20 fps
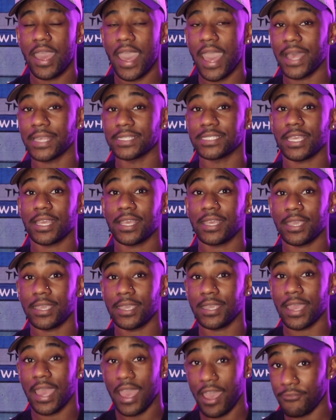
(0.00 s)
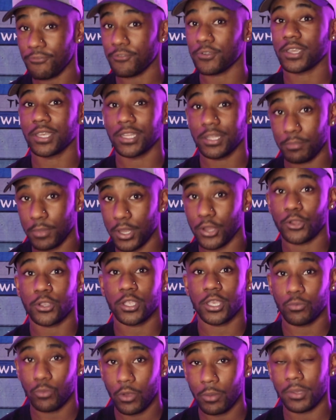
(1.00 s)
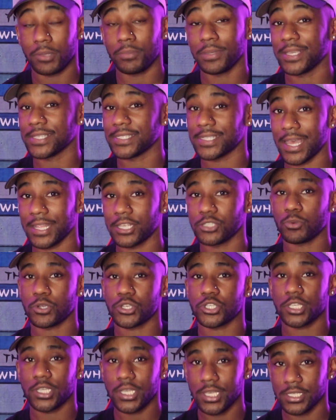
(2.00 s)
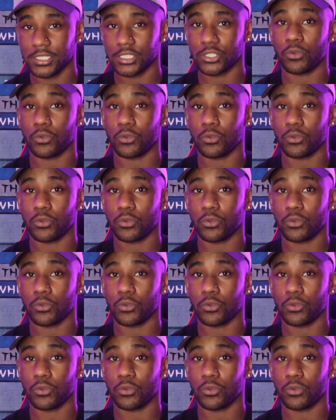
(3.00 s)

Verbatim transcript: as a African-American woman because that is what she is.